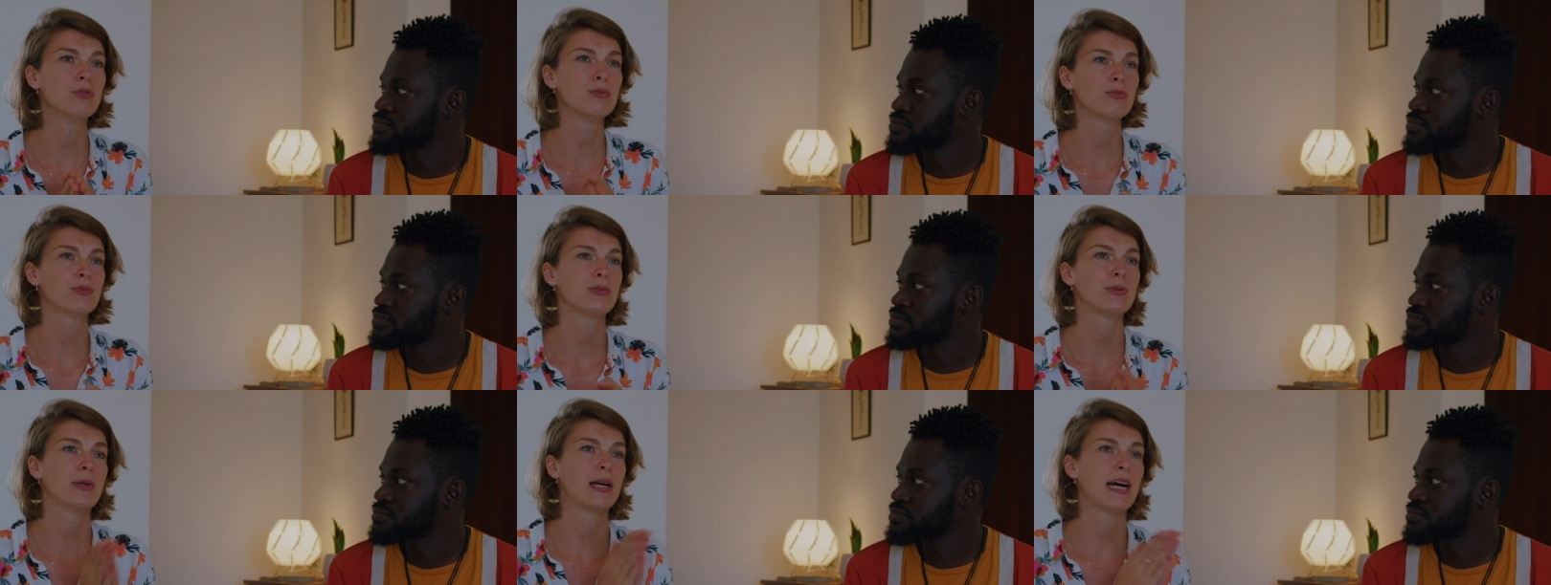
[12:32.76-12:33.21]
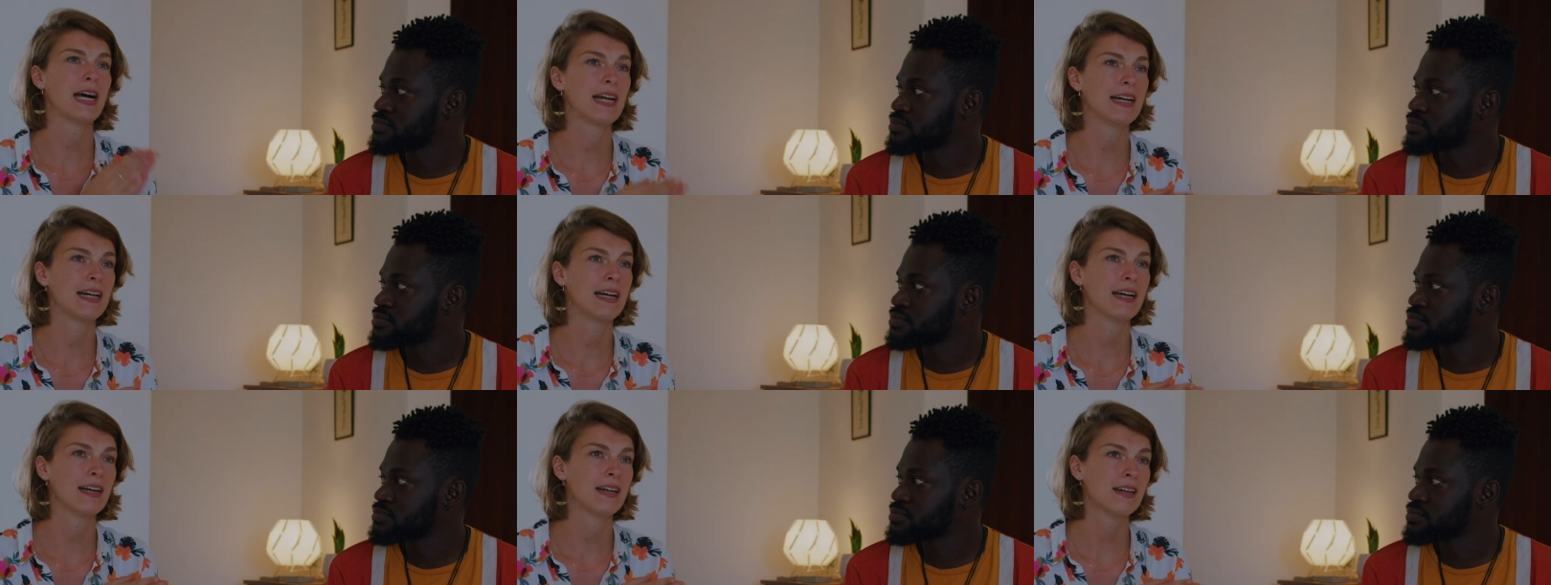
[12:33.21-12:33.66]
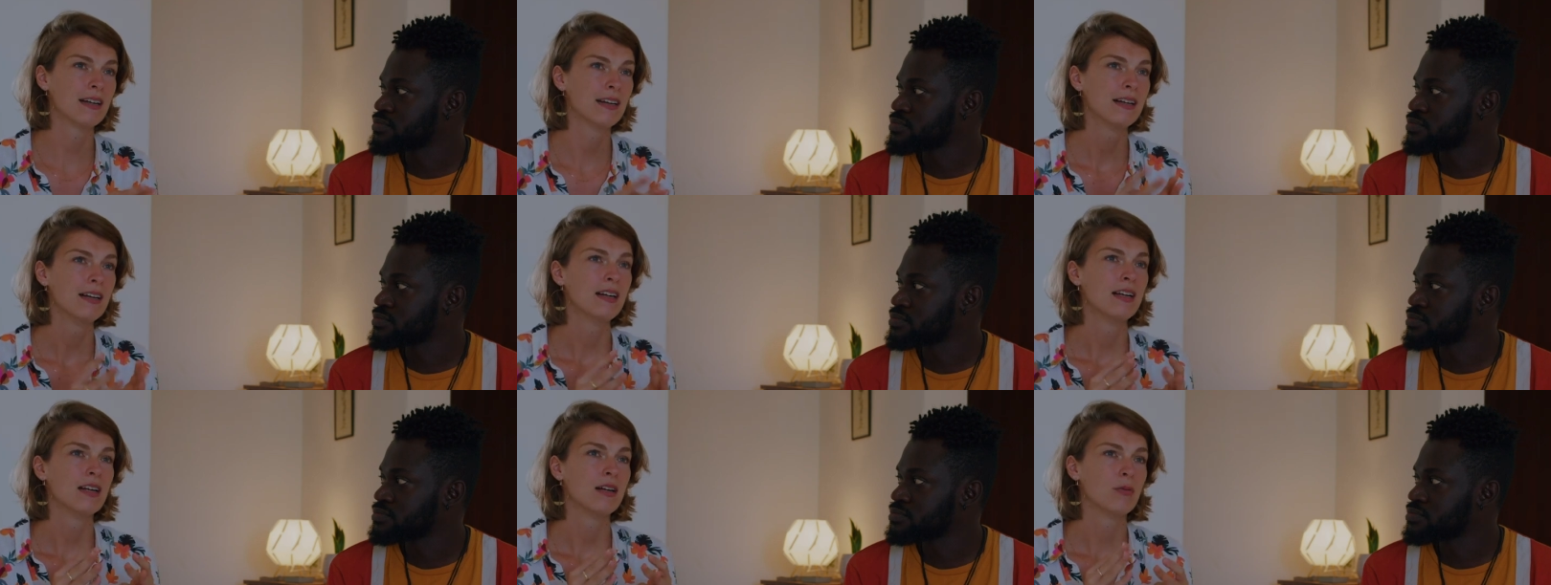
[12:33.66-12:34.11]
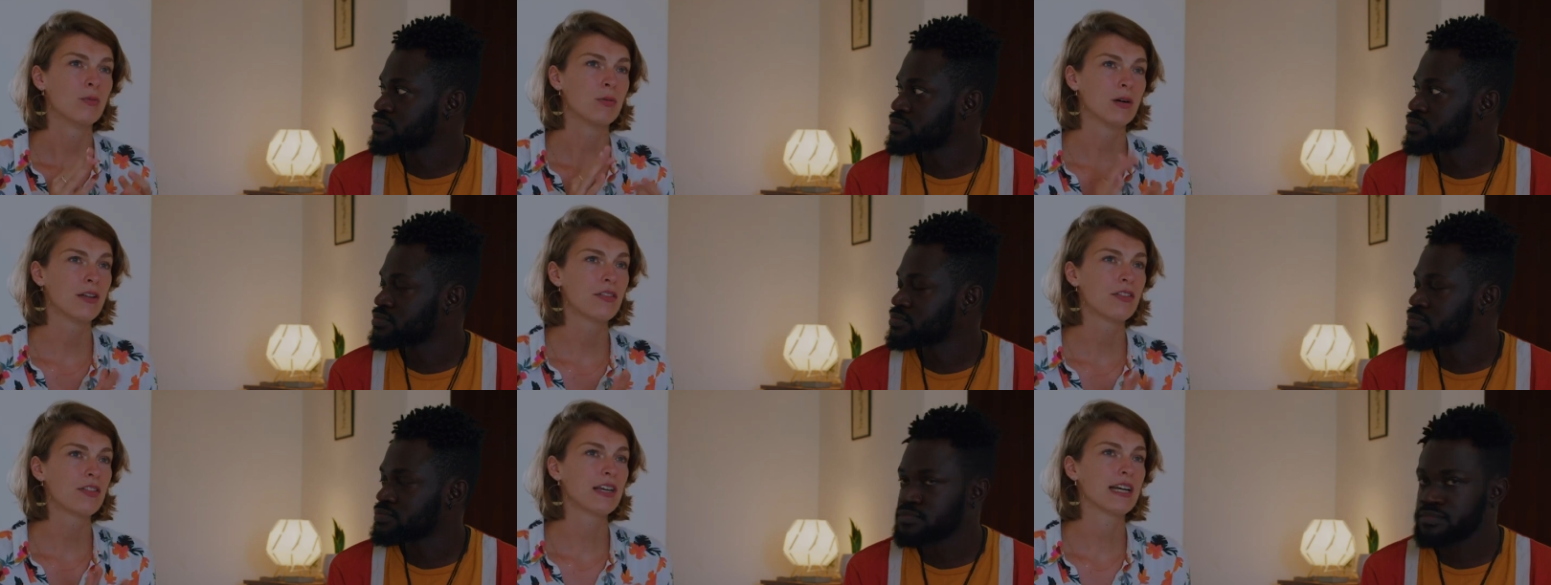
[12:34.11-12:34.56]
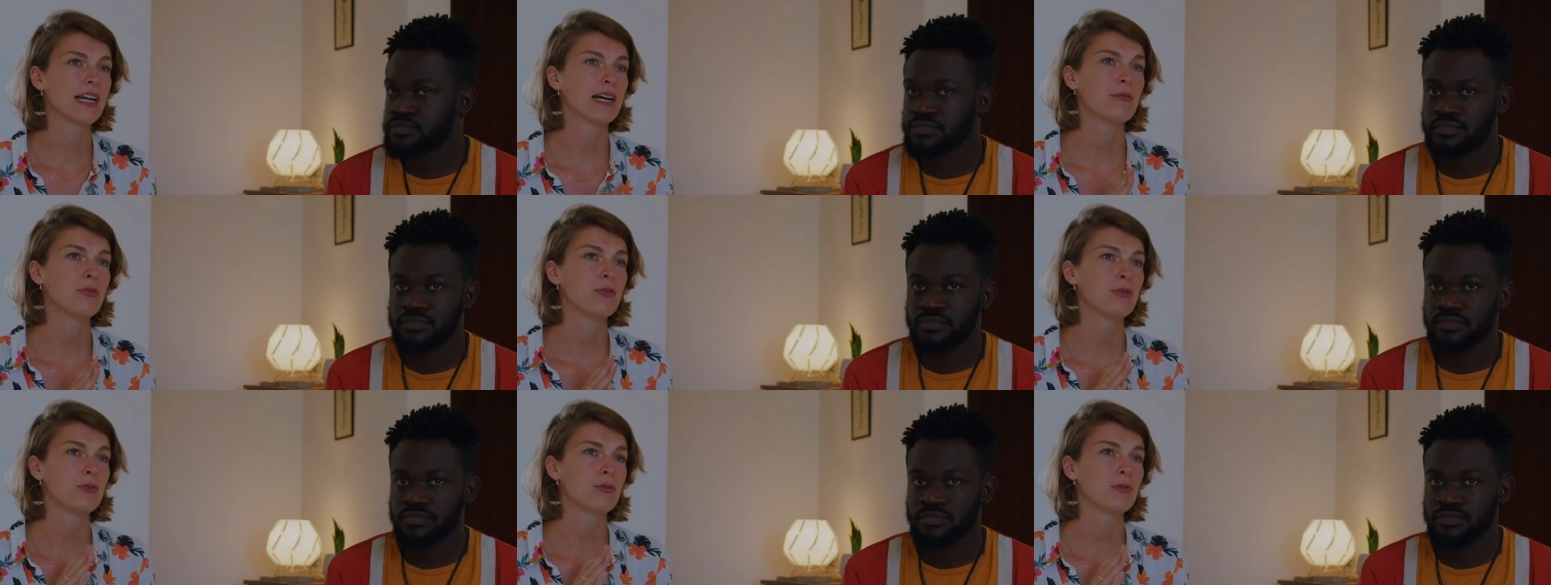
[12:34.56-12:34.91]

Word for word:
Speaker 1: move to Ghana, one thing I